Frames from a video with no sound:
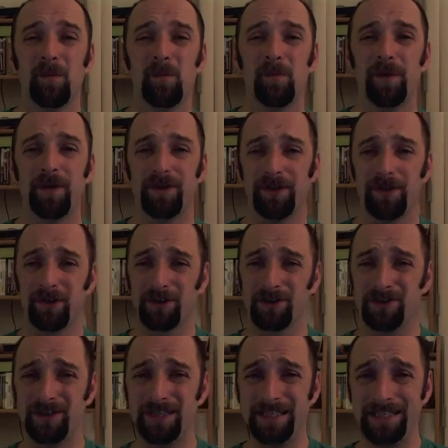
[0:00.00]
but
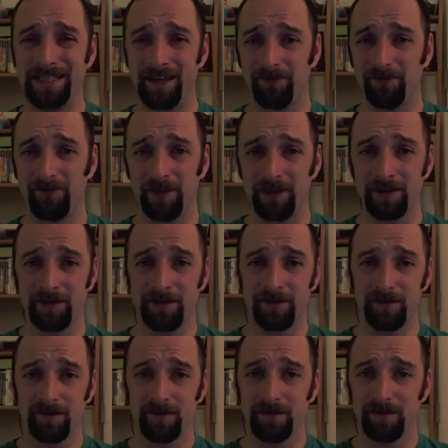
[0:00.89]
they're
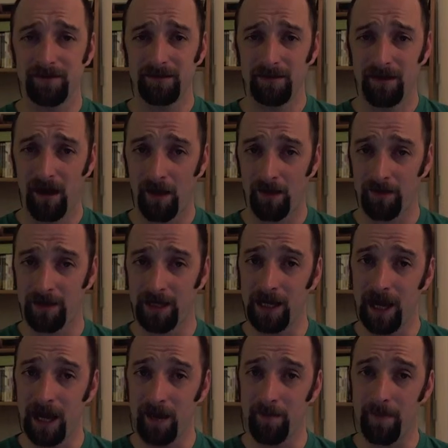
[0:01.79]
different on the
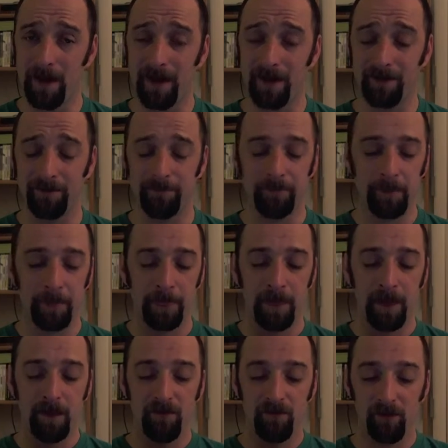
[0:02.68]
iPad.
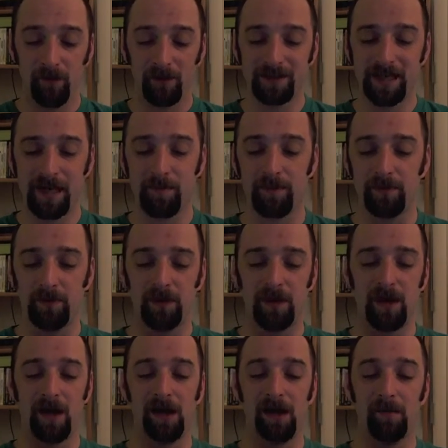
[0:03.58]
For example,
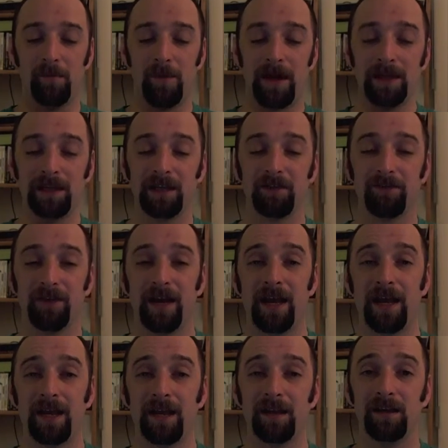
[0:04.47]
I live in
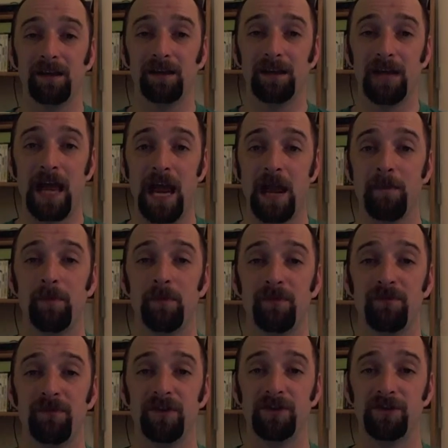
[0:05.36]
a
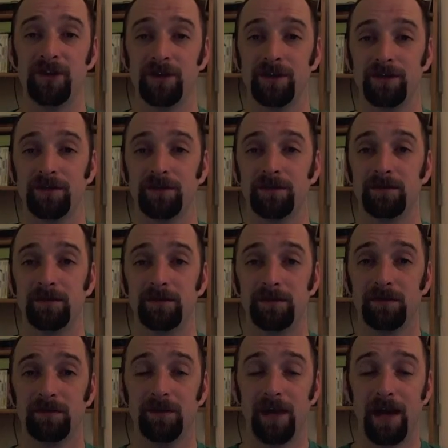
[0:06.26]
Cablevision
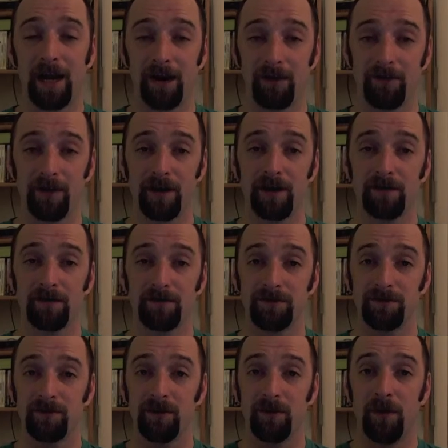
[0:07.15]
area,
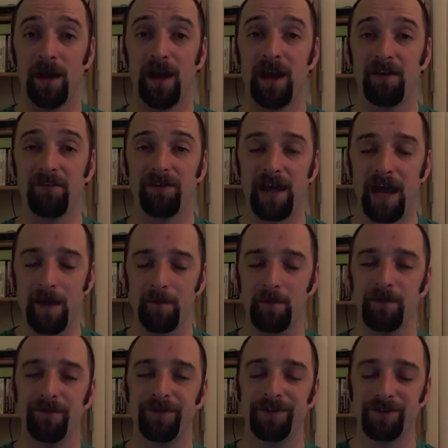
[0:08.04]
so I have
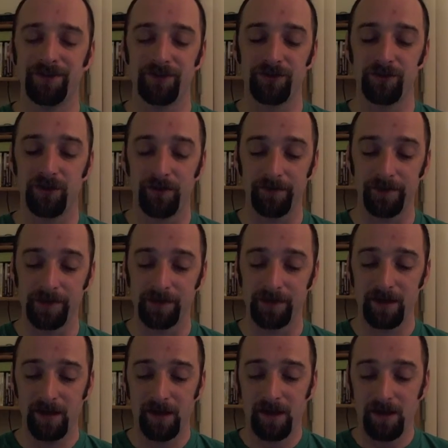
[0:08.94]
Cablevision service,
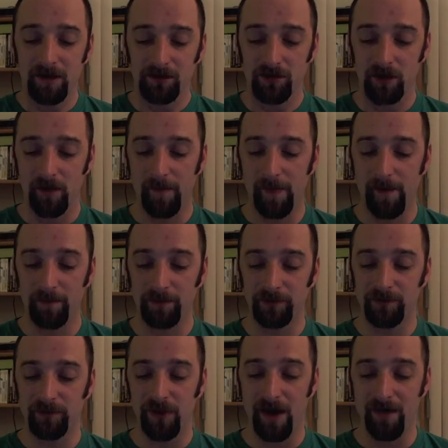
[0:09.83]
so I'm able
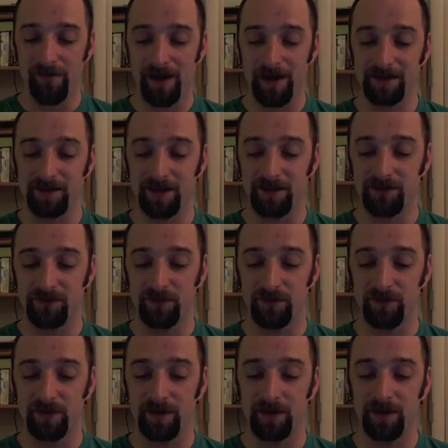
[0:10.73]
to have access
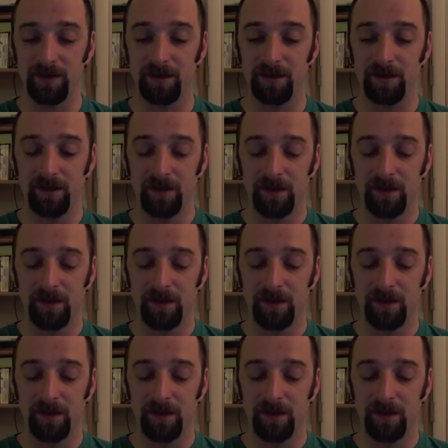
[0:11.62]
to the